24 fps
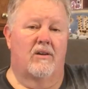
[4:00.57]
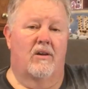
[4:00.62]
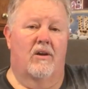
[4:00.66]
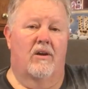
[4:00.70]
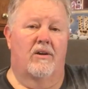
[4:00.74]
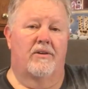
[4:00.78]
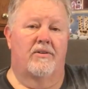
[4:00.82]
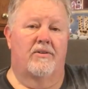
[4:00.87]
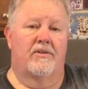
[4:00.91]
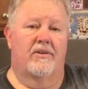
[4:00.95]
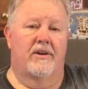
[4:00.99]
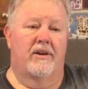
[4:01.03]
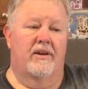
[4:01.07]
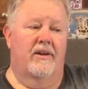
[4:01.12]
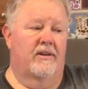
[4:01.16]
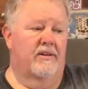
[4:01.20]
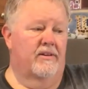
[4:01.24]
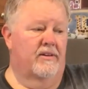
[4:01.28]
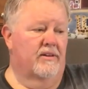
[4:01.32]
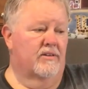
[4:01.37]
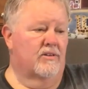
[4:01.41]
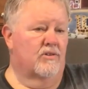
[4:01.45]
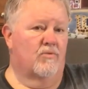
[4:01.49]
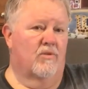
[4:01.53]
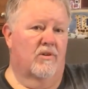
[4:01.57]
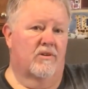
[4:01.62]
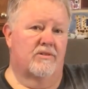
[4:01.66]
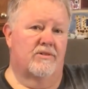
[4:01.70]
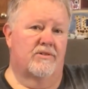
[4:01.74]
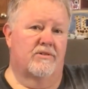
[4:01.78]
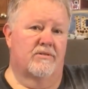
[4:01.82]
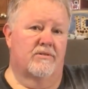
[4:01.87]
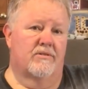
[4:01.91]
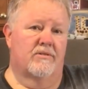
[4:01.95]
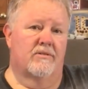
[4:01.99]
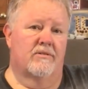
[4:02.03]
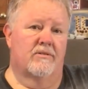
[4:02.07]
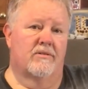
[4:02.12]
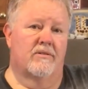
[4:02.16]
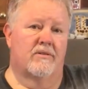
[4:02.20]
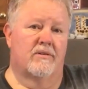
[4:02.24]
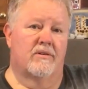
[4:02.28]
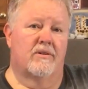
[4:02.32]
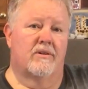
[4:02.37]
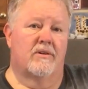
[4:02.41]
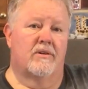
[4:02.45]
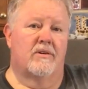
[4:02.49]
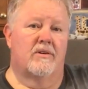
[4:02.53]
laundry and dishwasher
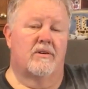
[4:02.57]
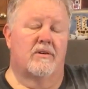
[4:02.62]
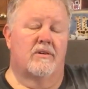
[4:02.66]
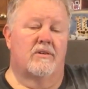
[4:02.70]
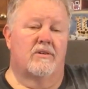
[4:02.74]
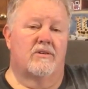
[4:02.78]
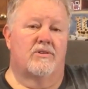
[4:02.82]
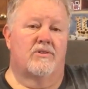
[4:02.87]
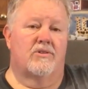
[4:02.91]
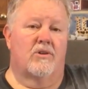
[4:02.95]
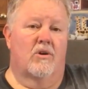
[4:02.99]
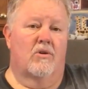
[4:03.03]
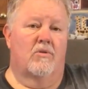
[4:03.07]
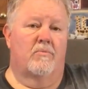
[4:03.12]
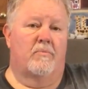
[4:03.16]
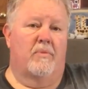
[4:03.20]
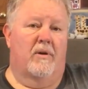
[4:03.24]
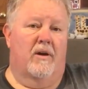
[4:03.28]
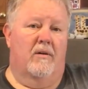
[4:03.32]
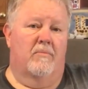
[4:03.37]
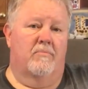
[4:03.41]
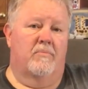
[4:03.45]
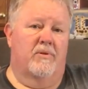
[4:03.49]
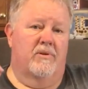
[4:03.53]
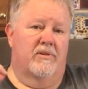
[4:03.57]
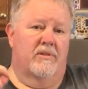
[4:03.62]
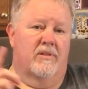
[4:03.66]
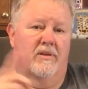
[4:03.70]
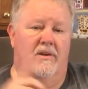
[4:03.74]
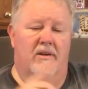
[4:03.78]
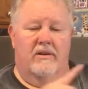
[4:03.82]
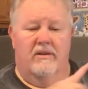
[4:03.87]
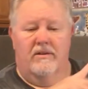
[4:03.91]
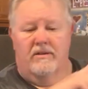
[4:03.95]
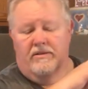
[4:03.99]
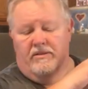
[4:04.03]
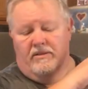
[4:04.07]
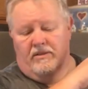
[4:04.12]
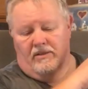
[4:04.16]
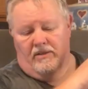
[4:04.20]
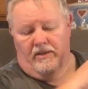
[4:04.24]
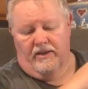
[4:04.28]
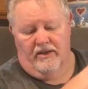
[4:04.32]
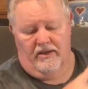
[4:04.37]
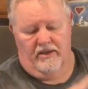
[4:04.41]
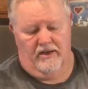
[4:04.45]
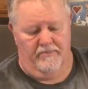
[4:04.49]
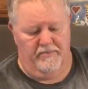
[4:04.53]
soap. I'll put the
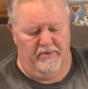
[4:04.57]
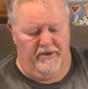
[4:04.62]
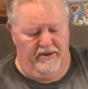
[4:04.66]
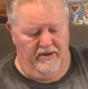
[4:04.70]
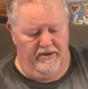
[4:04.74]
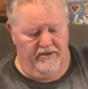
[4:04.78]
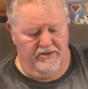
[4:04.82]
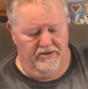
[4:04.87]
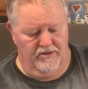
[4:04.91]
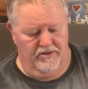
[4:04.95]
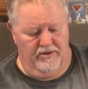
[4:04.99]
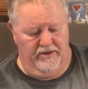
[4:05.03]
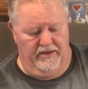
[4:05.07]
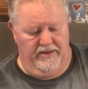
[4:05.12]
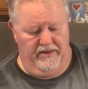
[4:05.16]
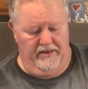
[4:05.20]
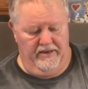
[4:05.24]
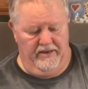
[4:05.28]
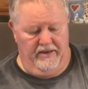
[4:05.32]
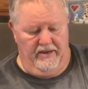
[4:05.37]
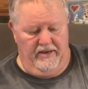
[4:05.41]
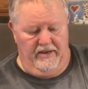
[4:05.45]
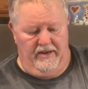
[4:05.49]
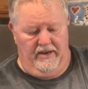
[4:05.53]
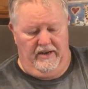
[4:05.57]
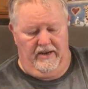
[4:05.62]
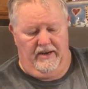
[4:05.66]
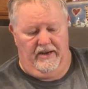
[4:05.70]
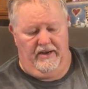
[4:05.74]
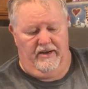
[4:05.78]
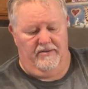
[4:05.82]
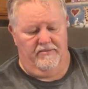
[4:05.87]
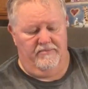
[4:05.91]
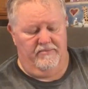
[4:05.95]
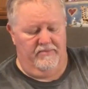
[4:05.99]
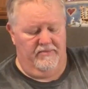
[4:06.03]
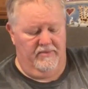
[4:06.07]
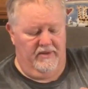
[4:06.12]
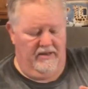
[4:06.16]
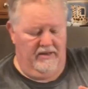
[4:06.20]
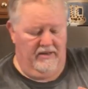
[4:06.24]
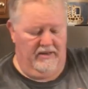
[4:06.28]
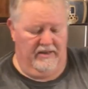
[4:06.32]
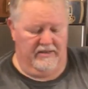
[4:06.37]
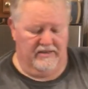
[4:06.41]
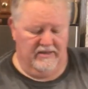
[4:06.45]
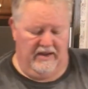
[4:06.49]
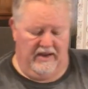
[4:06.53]
link up here to it.
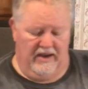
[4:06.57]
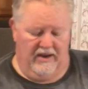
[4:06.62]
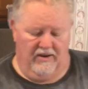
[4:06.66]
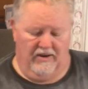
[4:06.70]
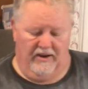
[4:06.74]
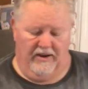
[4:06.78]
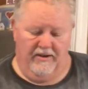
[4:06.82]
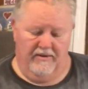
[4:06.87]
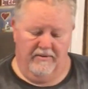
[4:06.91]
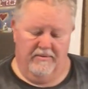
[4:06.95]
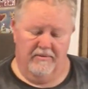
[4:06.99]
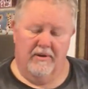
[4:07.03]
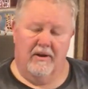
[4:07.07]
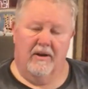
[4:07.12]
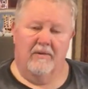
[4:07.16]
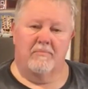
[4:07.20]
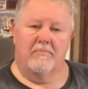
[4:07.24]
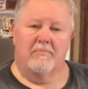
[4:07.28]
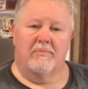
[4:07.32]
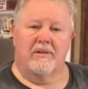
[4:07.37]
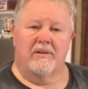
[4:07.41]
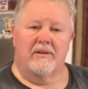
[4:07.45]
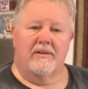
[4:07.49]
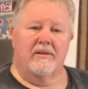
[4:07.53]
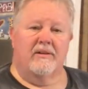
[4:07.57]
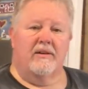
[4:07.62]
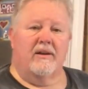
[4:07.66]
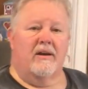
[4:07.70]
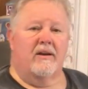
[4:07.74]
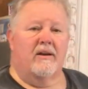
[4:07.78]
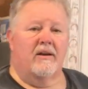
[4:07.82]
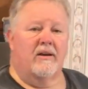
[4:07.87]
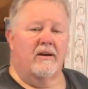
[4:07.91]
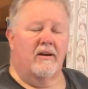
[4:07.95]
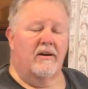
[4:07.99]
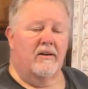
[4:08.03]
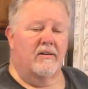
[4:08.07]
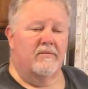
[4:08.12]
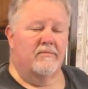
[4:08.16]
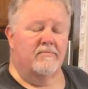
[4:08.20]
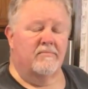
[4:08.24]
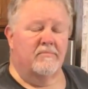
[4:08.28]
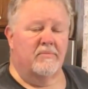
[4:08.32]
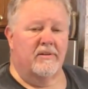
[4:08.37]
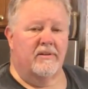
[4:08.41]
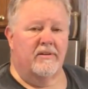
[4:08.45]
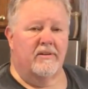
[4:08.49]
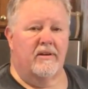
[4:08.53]
That's how I blend
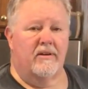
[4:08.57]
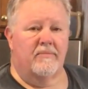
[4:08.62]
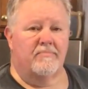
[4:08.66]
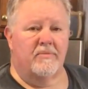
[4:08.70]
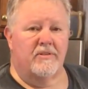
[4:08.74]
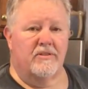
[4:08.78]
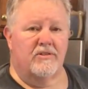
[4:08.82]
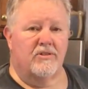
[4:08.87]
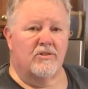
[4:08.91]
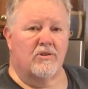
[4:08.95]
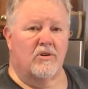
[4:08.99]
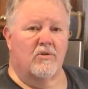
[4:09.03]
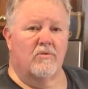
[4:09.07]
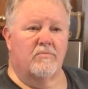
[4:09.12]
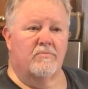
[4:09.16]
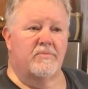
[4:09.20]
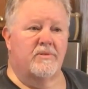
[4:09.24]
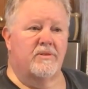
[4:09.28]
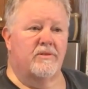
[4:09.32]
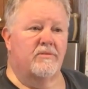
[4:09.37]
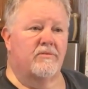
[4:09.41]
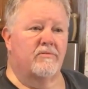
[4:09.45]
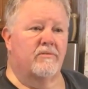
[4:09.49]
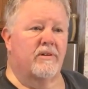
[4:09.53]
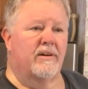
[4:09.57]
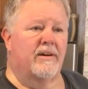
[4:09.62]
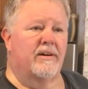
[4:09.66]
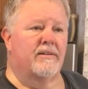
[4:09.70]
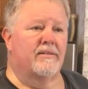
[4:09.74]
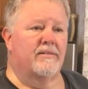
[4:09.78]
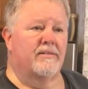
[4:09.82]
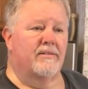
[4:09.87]
up the soap to